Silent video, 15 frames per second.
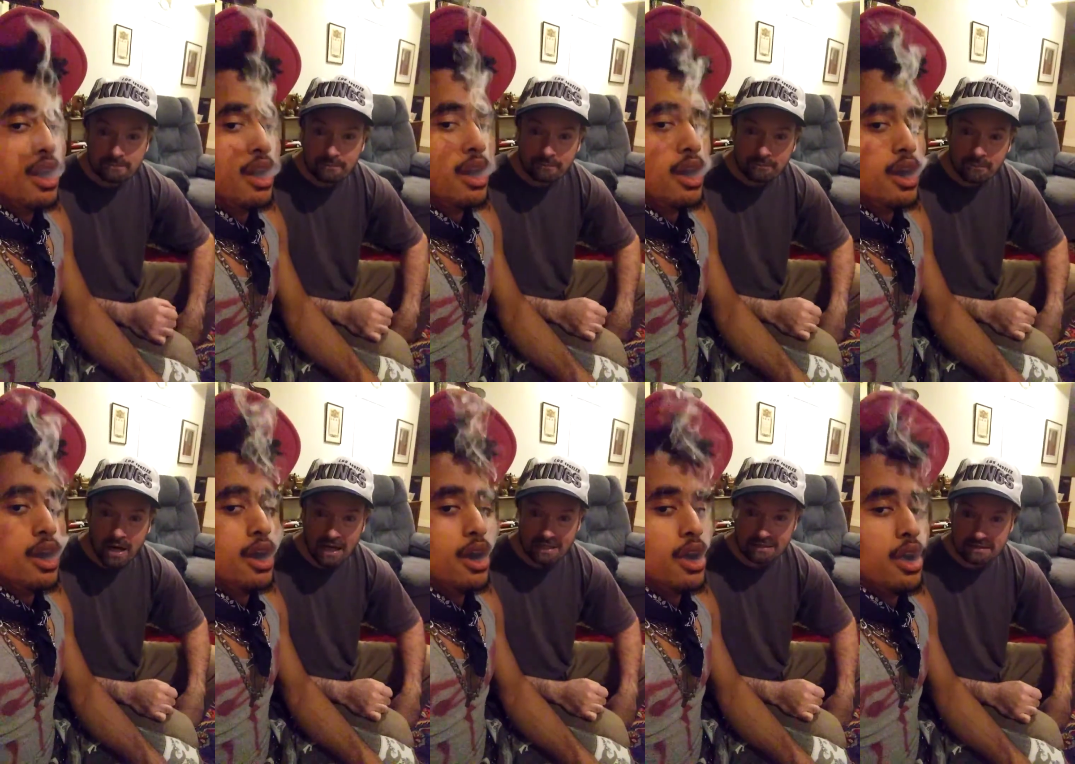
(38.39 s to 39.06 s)

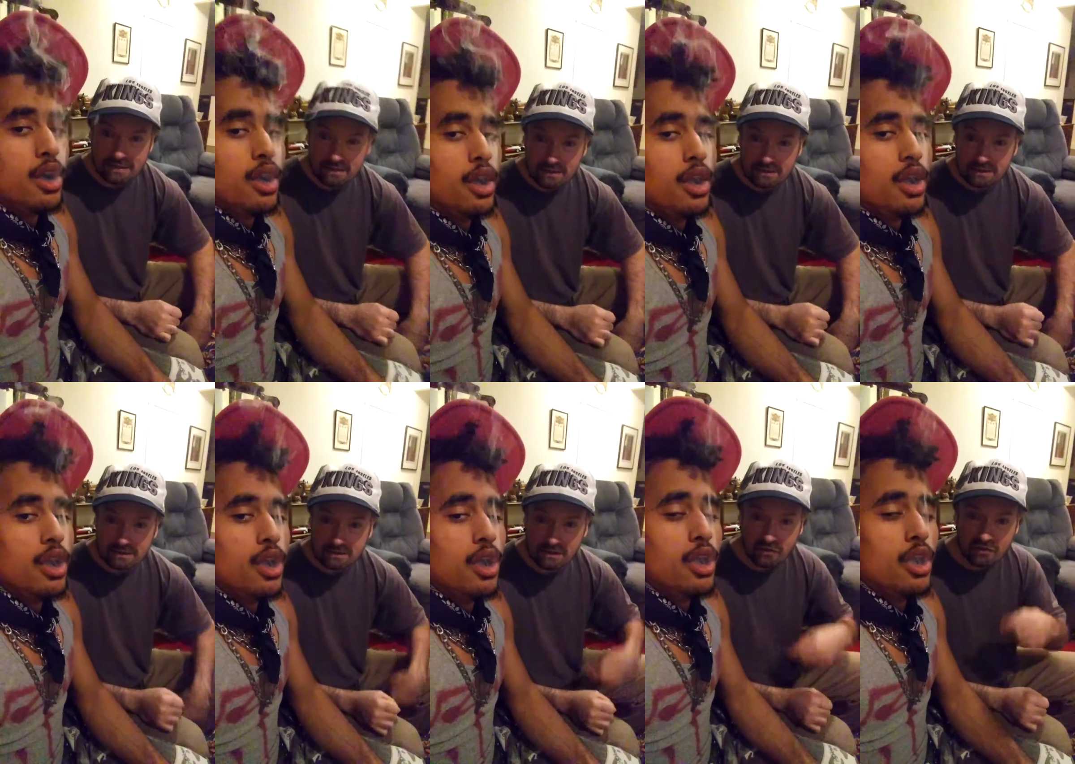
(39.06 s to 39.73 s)
Speaker 1: But
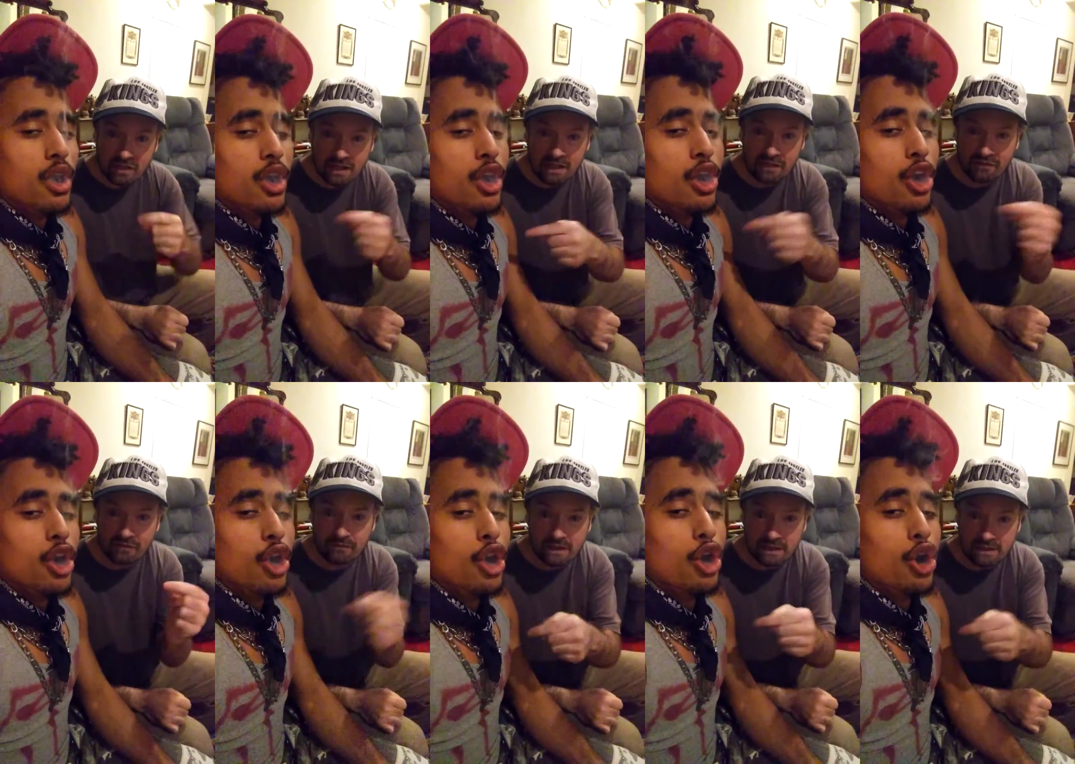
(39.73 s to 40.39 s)
this guy
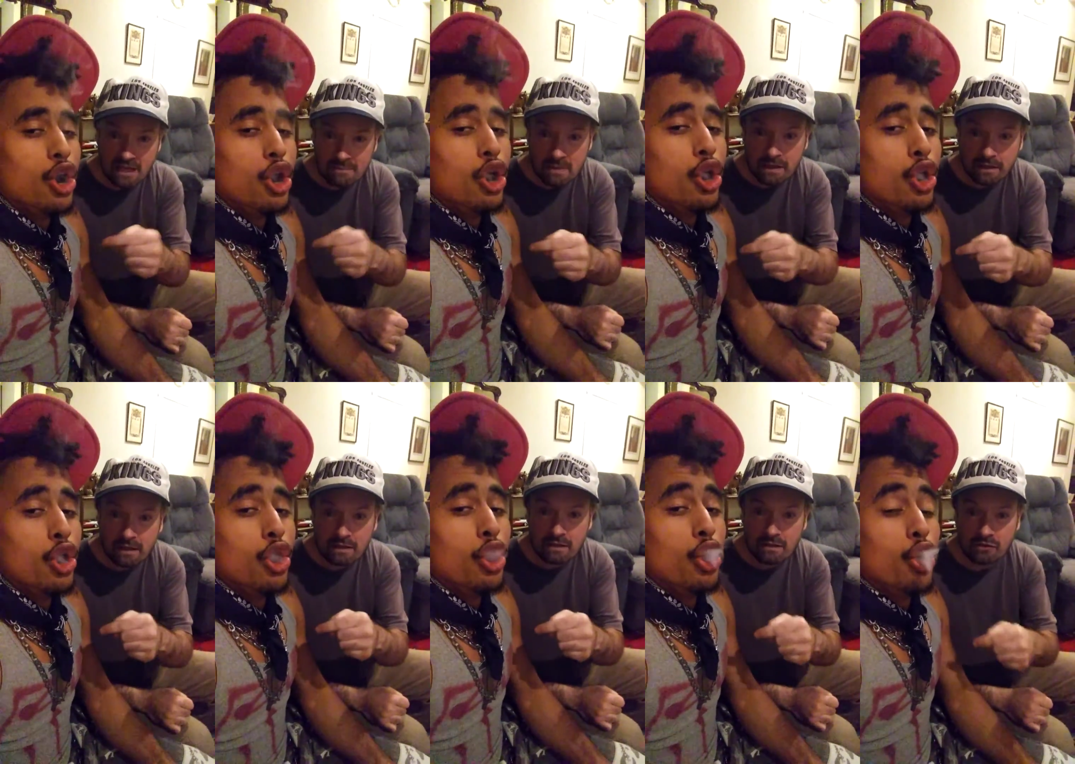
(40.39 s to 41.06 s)
is fucking
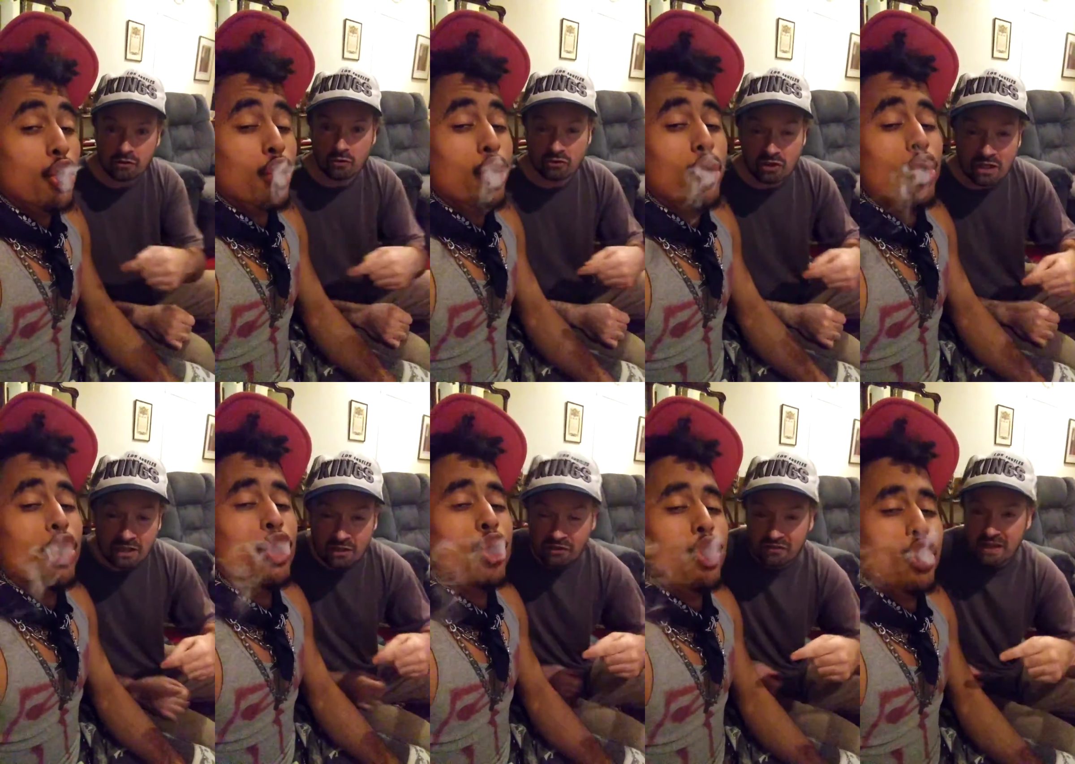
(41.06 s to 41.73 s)
epic. So do you
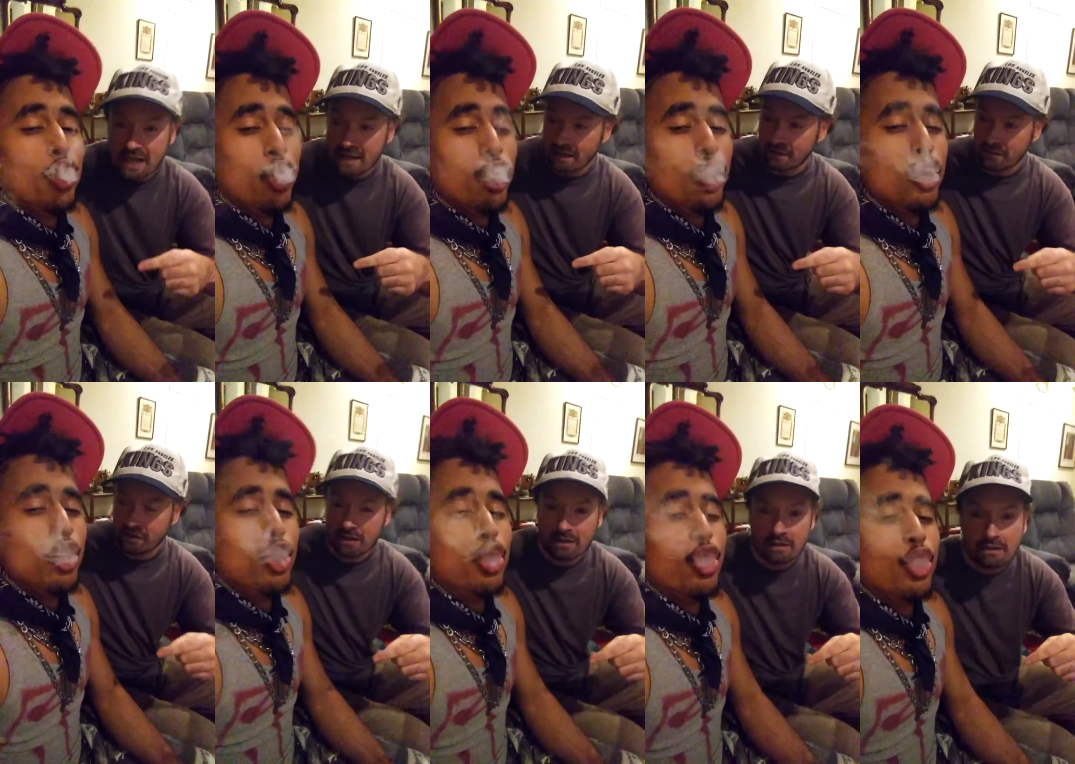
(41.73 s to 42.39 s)

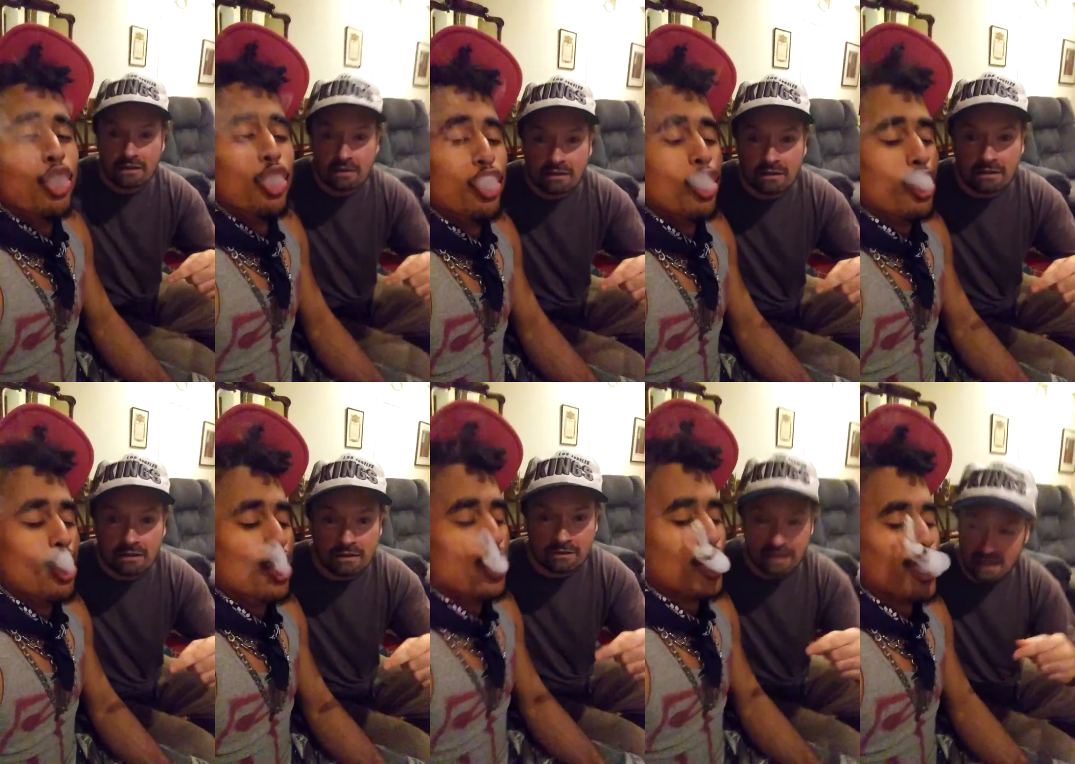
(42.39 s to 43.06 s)
understand
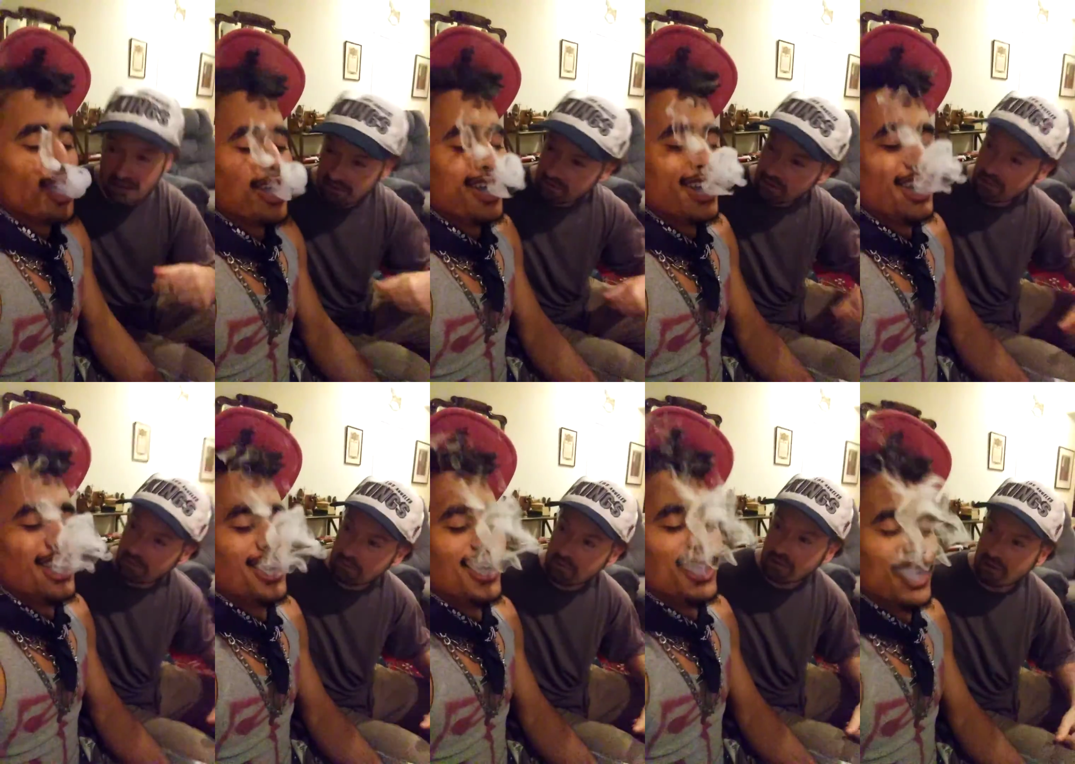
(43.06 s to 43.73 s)
that
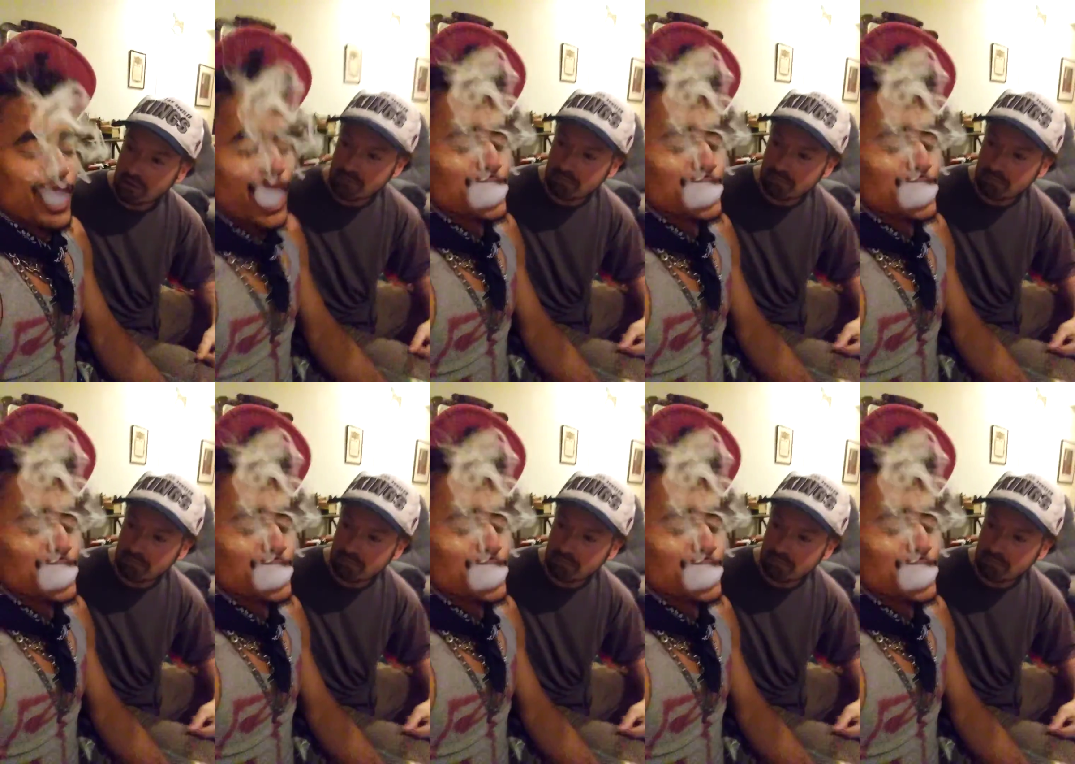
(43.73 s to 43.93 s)
I